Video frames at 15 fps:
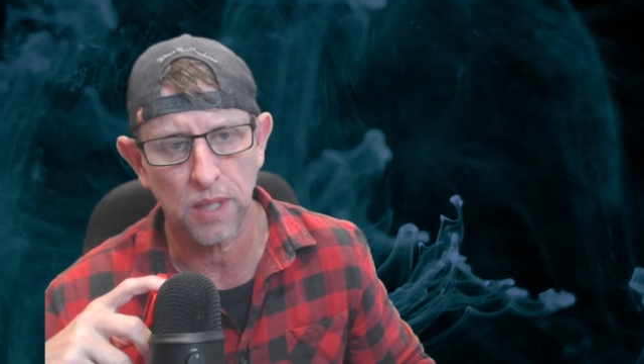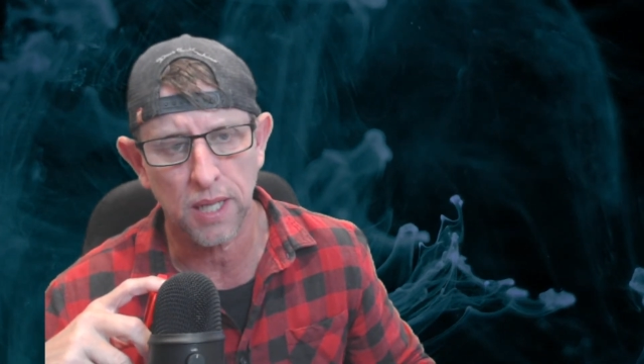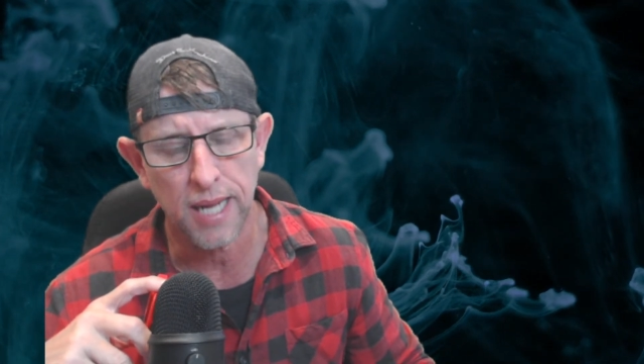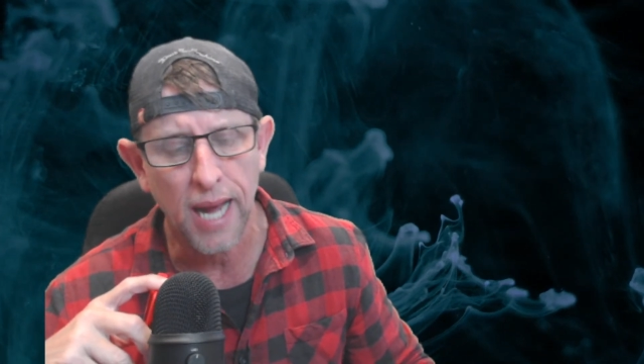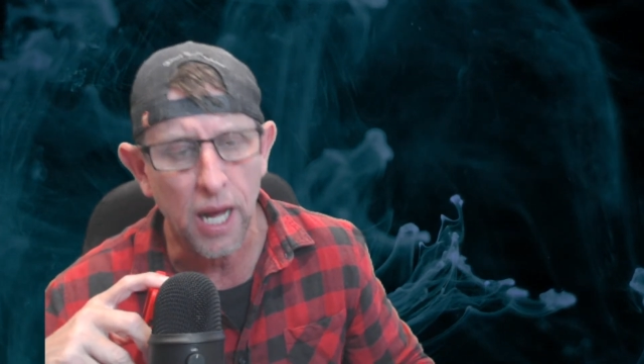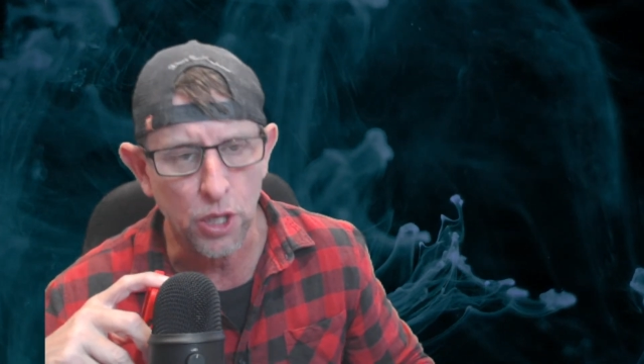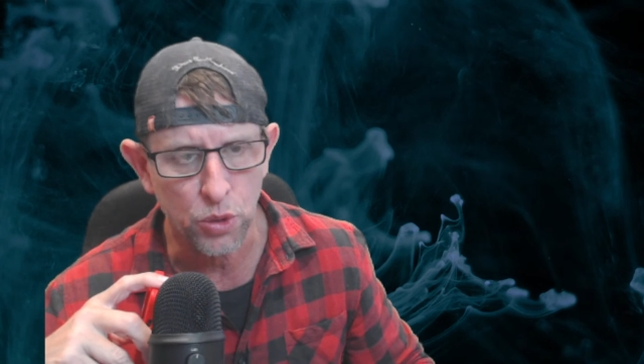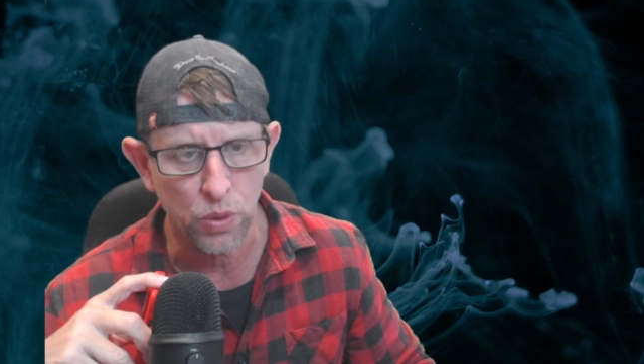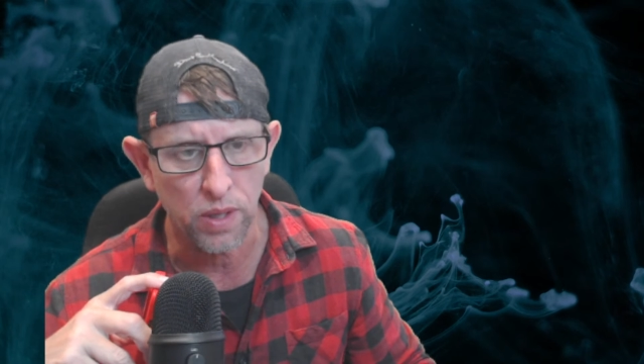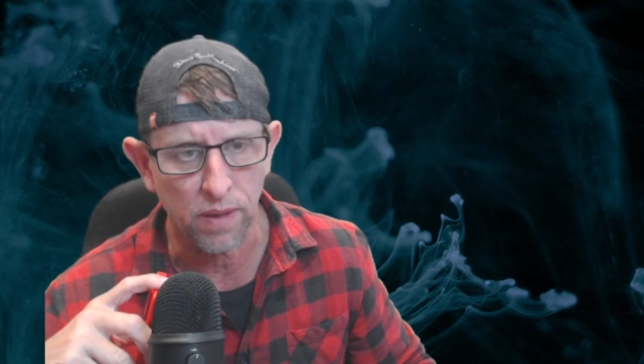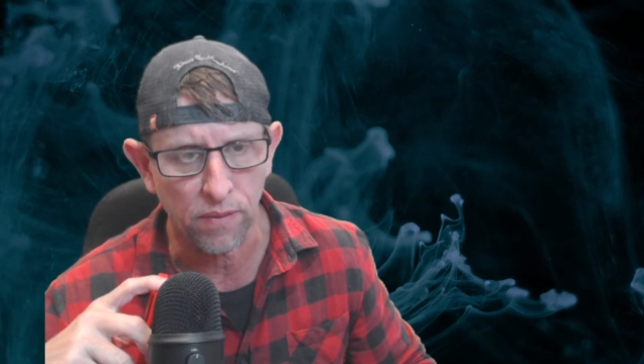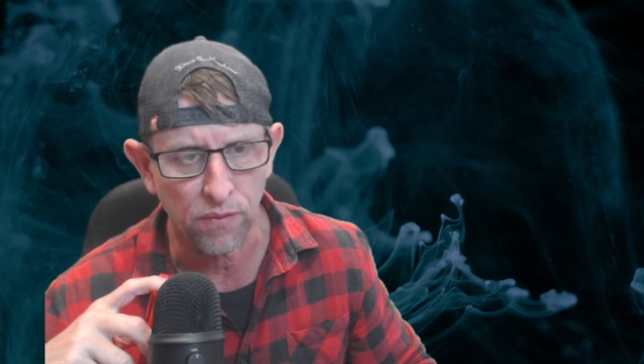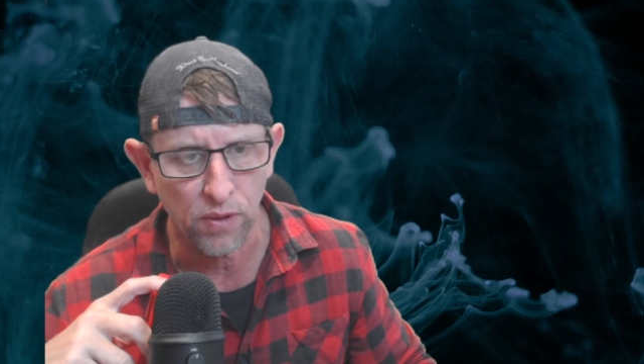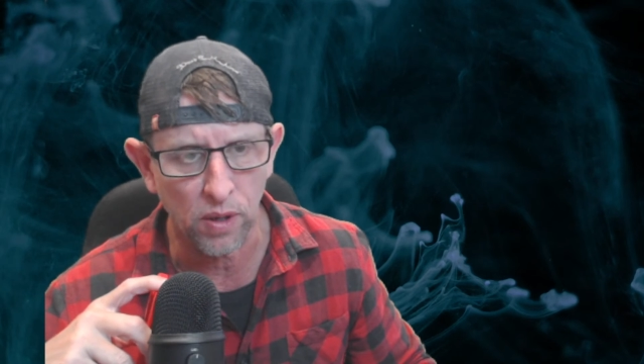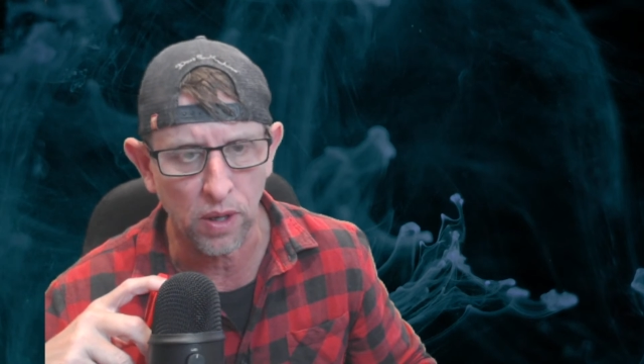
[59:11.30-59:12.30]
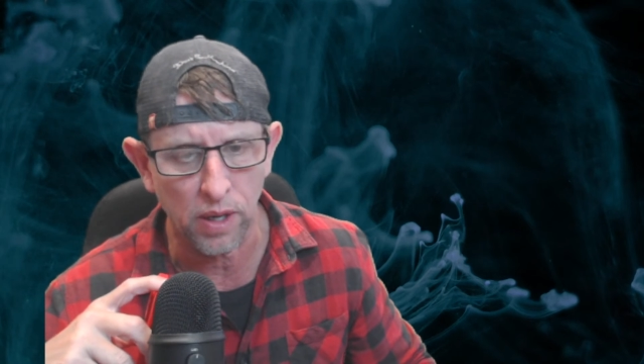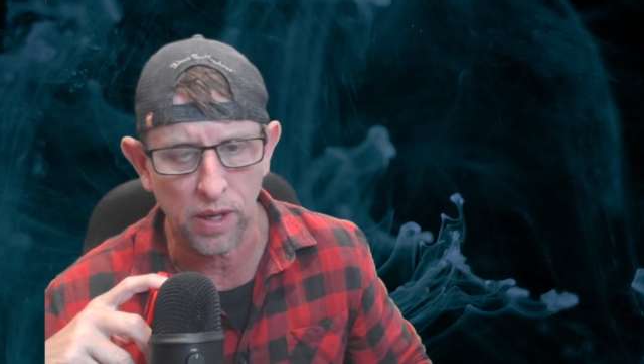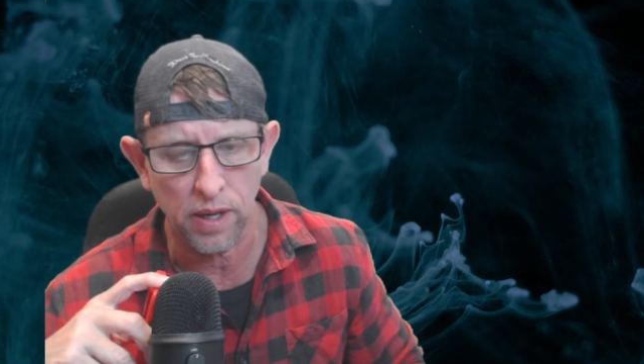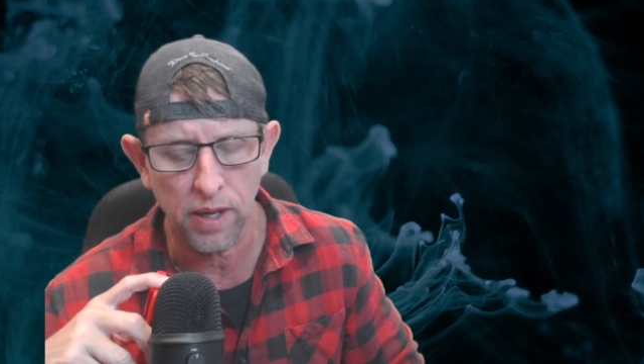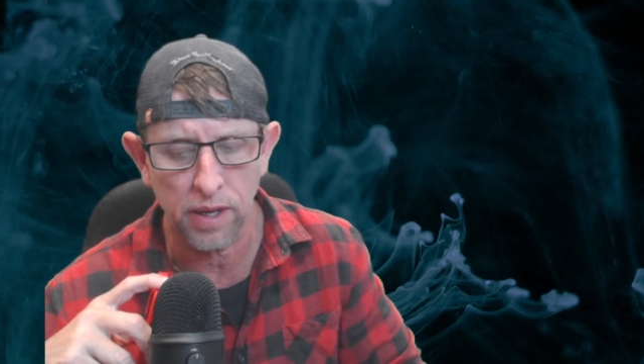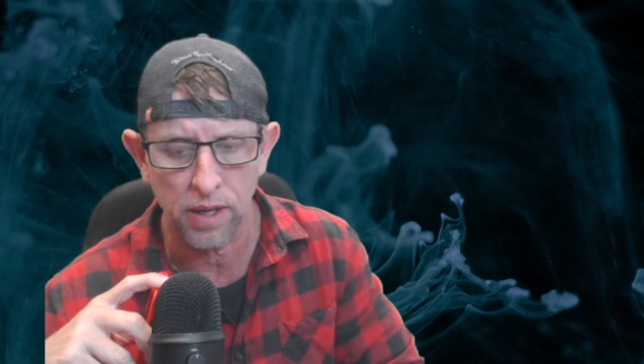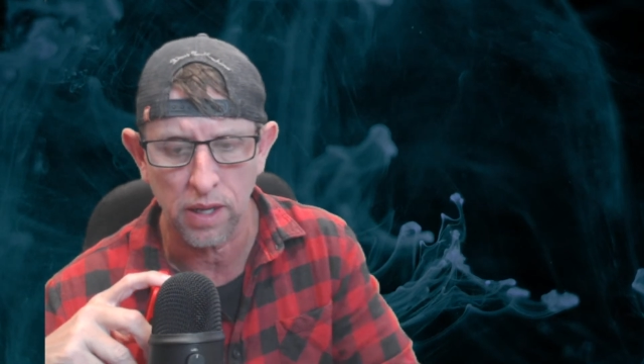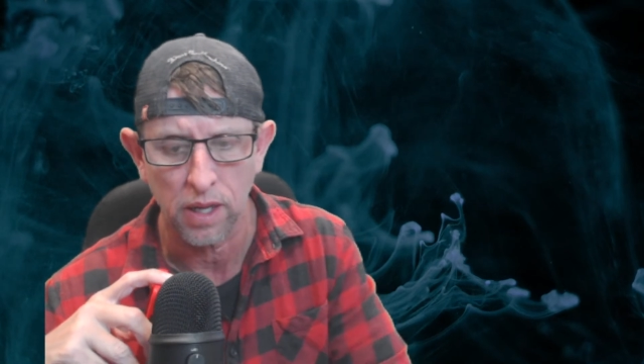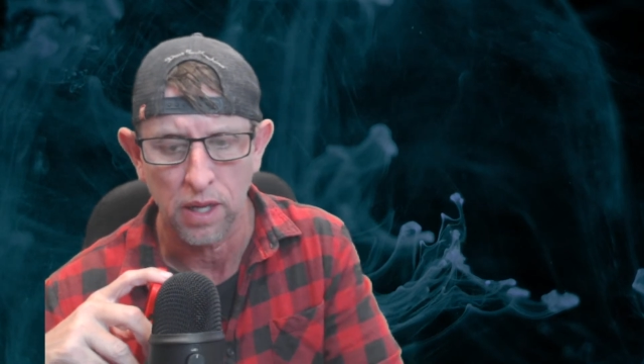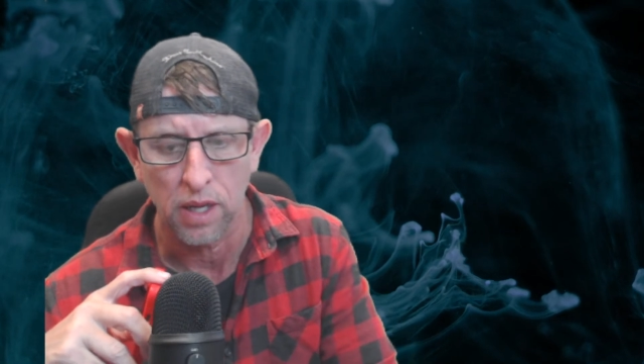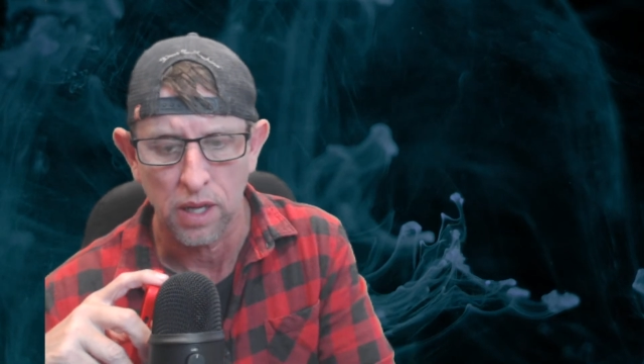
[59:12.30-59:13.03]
country for,